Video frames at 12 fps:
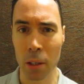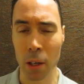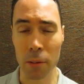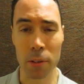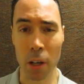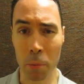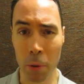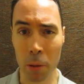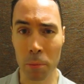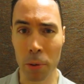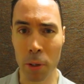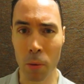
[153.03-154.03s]
I've
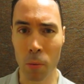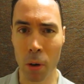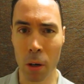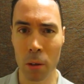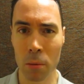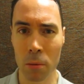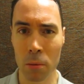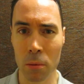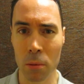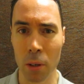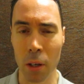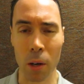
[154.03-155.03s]
stockpiled plenty of water,
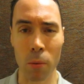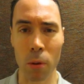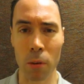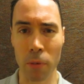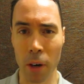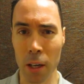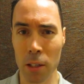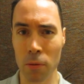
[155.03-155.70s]
and I would advise